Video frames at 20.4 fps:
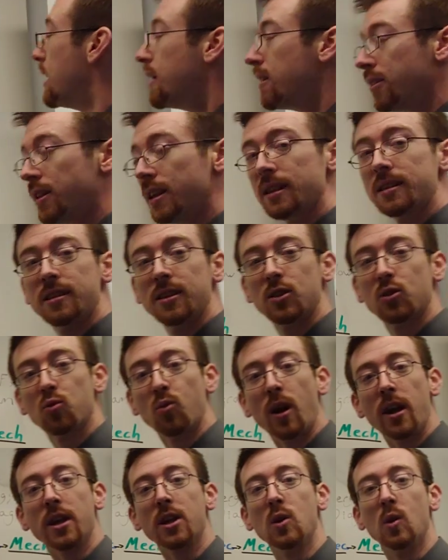This is
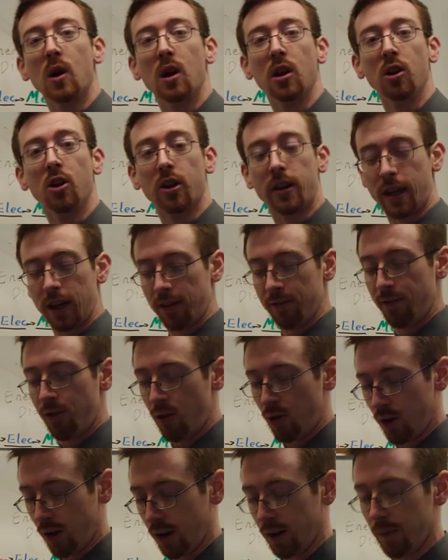what you are looking
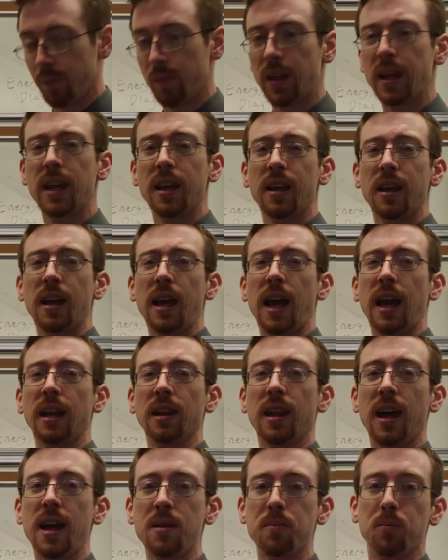for. A
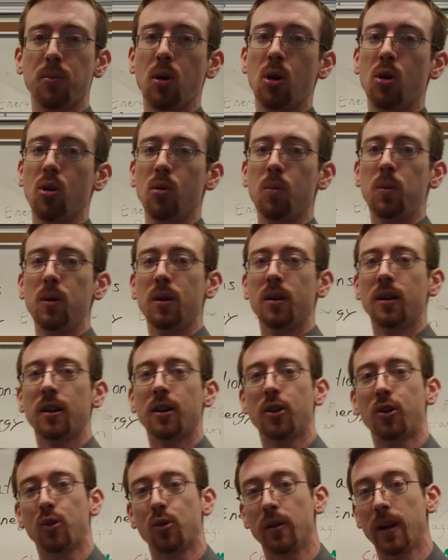light bulb
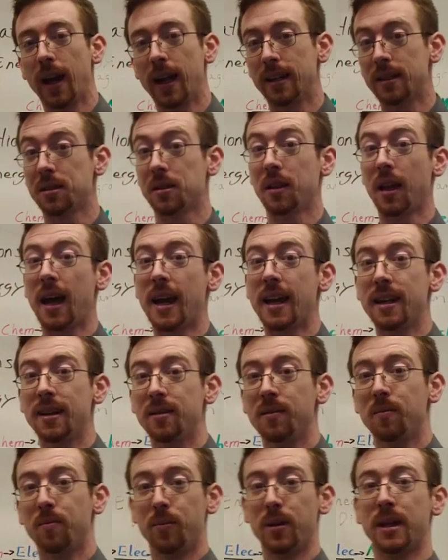creates light
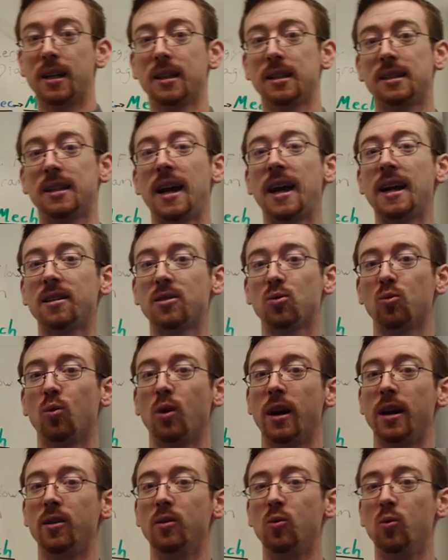because that's
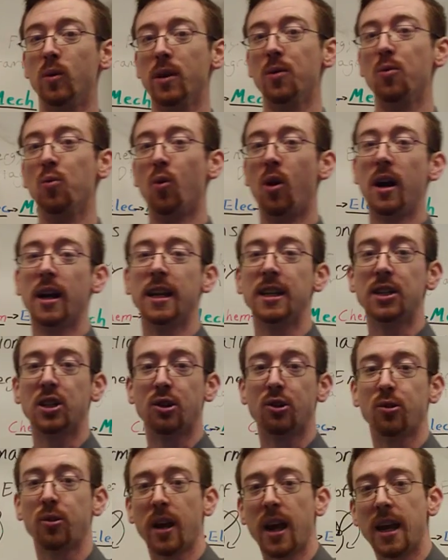what we want it to
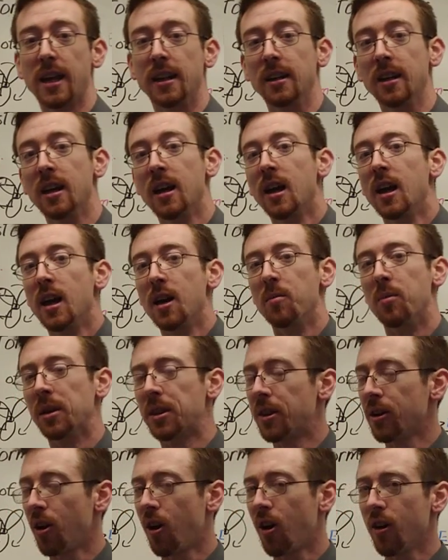create.
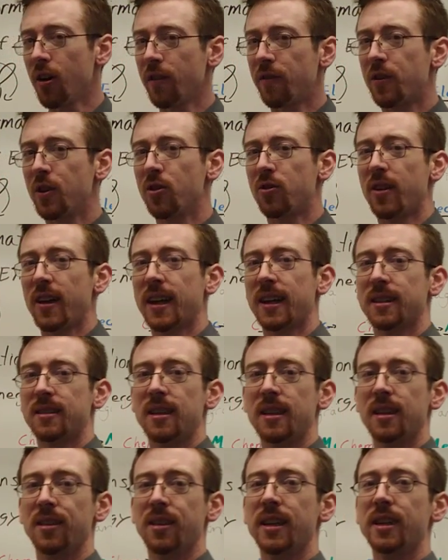But there are a few things
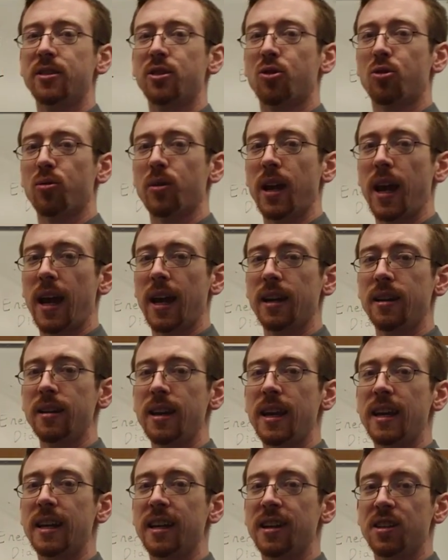that these create
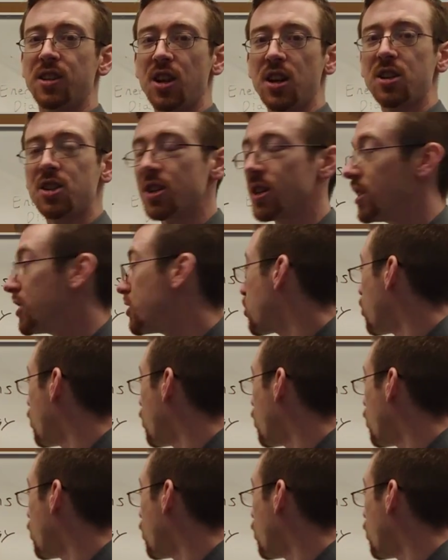in addition to